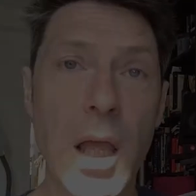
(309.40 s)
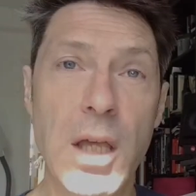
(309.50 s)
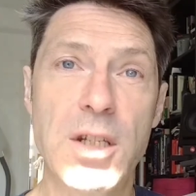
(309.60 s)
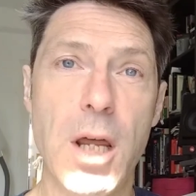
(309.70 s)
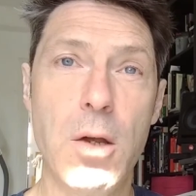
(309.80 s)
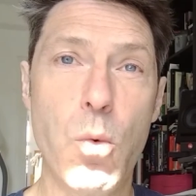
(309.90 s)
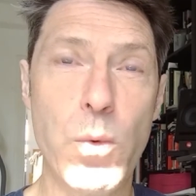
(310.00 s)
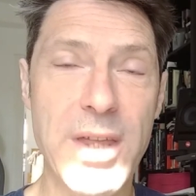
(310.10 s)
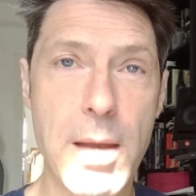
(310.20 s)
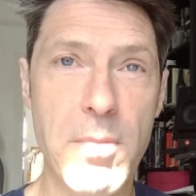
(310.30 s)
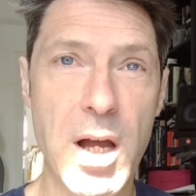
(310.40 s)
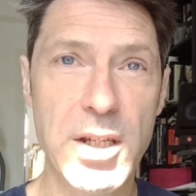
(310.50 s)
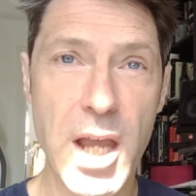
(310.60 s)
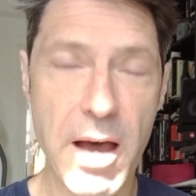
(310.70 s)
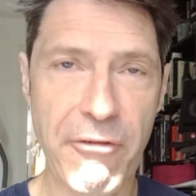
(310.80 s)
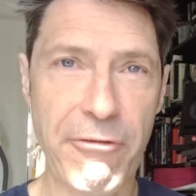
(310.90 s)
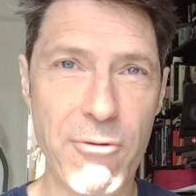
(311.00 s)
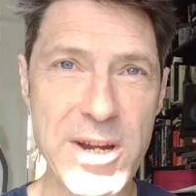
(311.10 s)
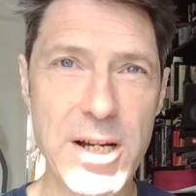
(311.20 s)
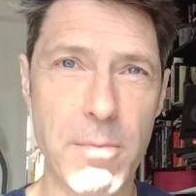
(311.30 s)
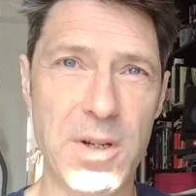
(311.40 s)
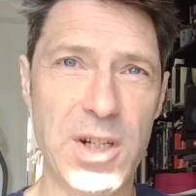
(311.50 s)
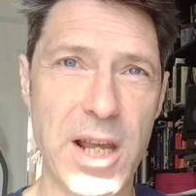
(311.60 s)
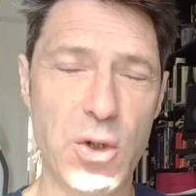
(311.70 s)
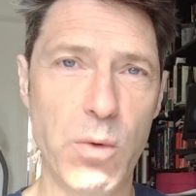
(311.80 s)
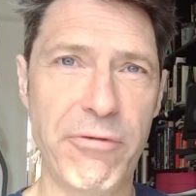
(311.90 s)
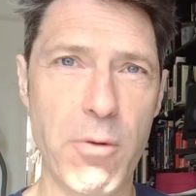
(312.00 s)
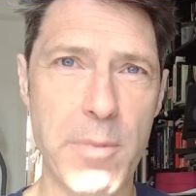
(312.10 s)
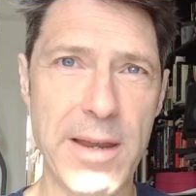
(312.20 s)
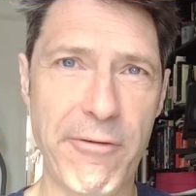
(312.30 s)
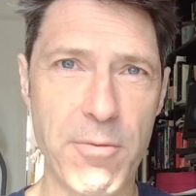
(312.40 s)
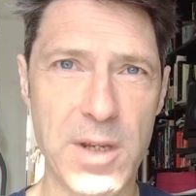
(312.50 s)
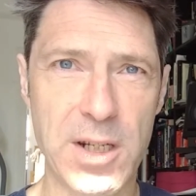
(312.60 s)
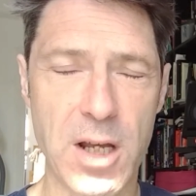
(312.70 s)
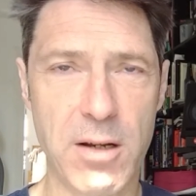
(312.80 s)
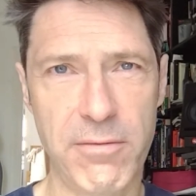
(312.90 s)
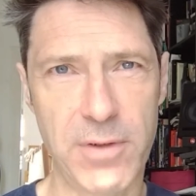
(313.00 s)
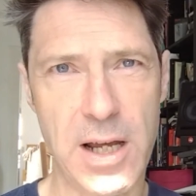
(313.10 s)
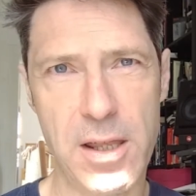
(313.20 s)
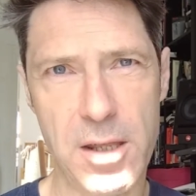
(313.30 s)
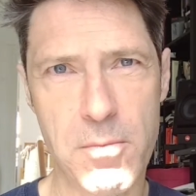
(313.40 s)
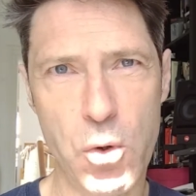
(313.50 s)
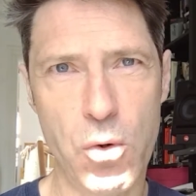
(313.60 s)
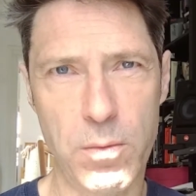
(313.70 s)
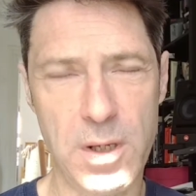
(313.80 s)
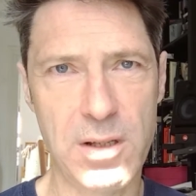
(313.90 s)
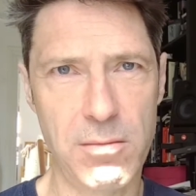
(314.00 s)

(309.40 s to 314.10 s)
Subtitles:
So with that in mind, yeah, I've freed up my schedule for a bit from this kind of like the more